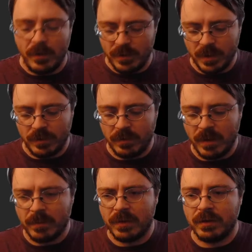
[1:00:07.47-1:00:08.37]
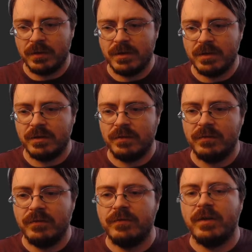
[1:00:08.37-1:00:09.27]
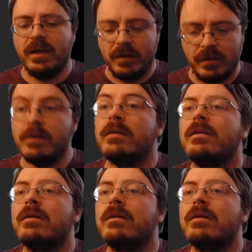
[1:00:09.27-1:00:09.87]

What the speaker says: I wish I would remember to freaking